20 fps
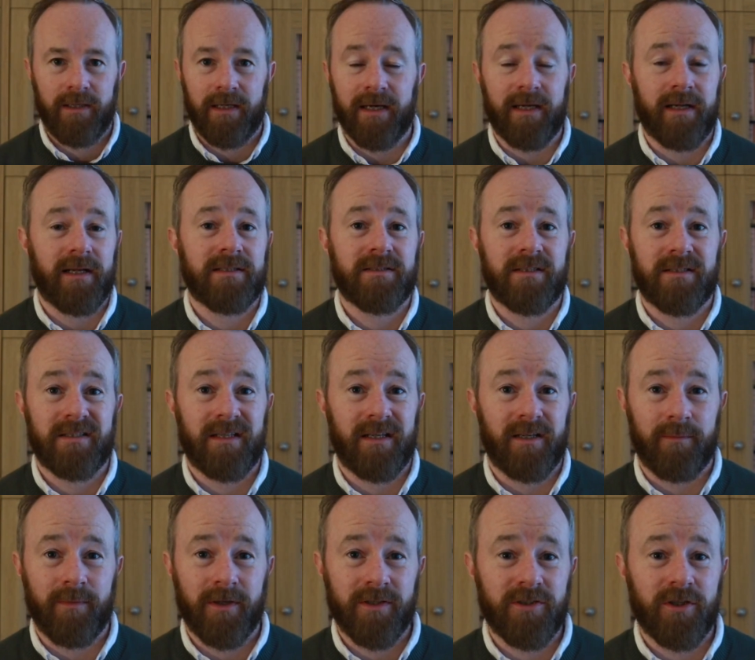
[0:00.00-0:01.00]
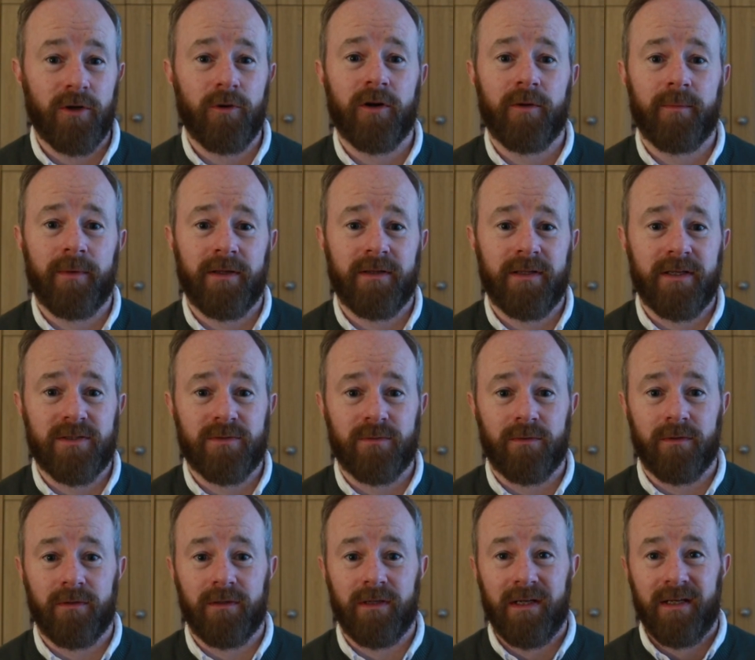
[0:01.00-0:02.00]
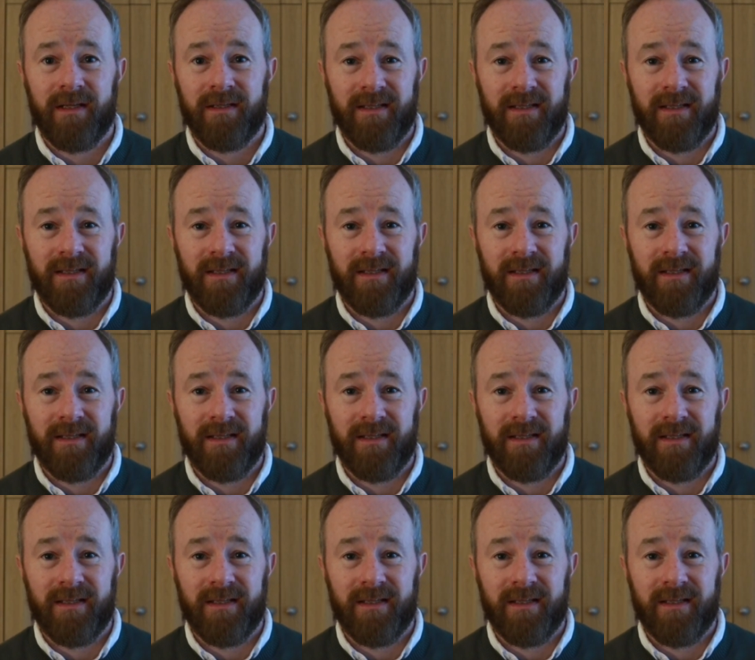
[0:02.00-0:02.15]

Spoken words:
And as I said, I'm not joking about this one.